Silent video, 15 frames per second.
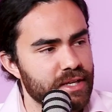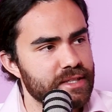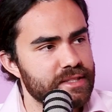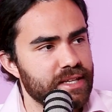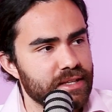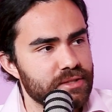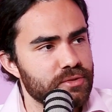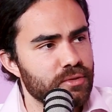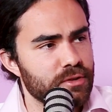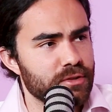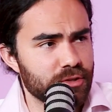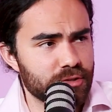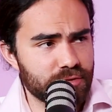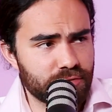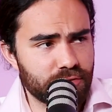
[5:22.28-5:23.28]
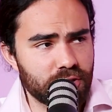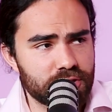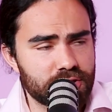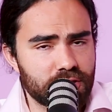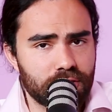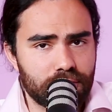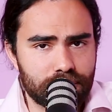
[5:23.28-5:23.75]
get a tattoo on those
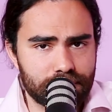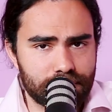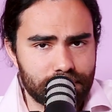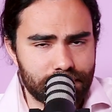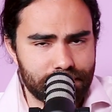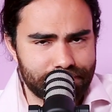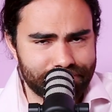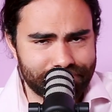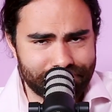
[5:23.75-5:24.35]
virgin arms?